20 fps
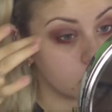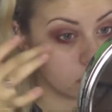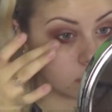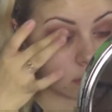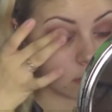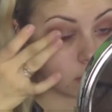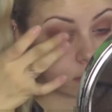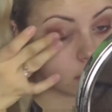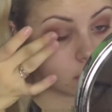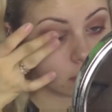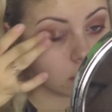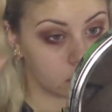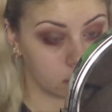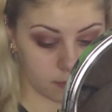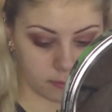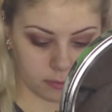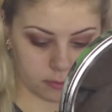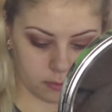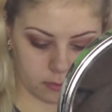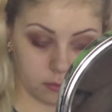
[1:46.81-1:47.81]
went
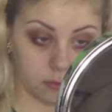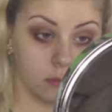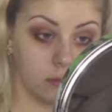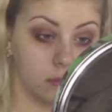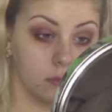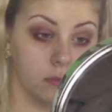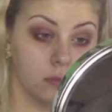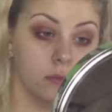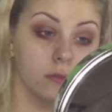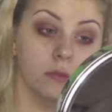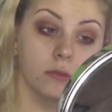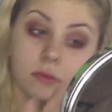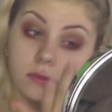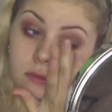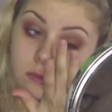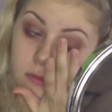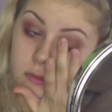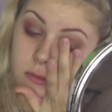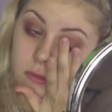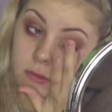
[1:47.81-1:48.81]
in with
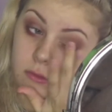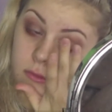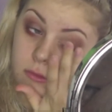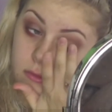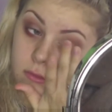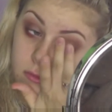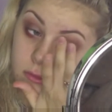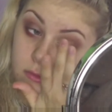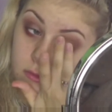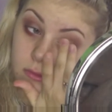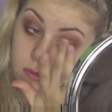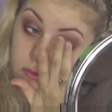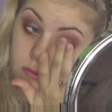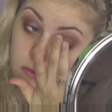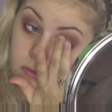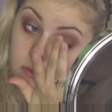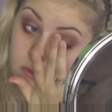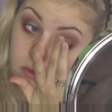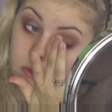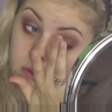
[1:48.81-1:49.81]
my
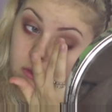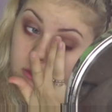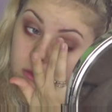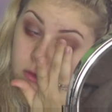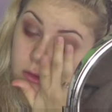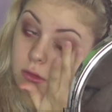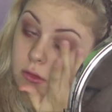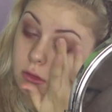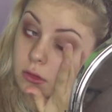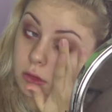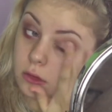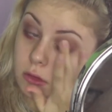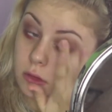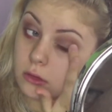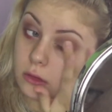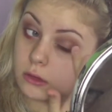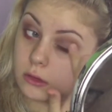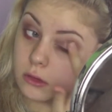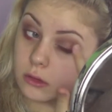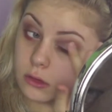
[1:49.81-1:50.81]

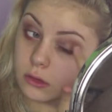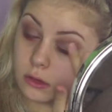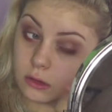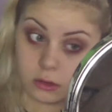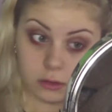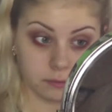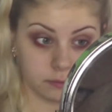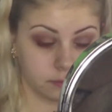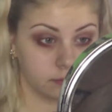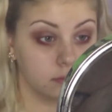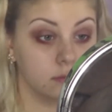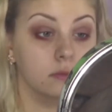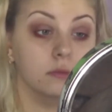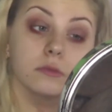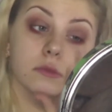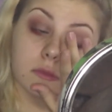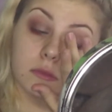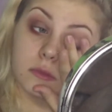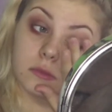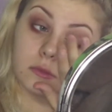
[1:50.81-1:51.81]
MAC Vanilla
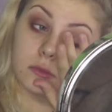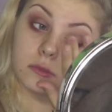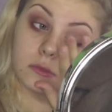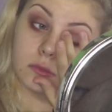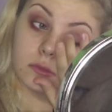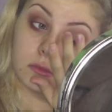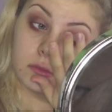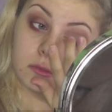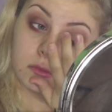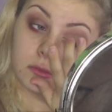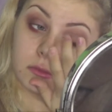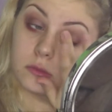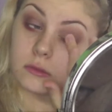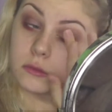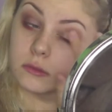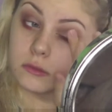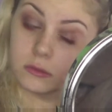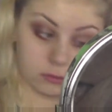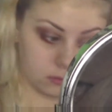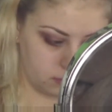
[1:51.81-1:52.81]
and Shroom
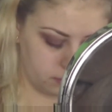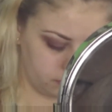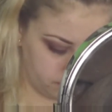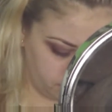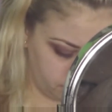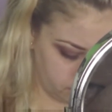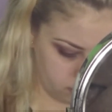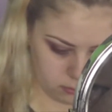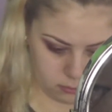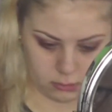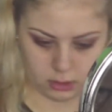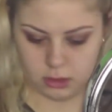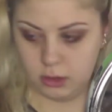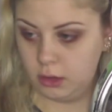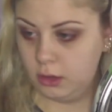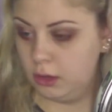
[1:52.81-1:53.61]
on my inner third,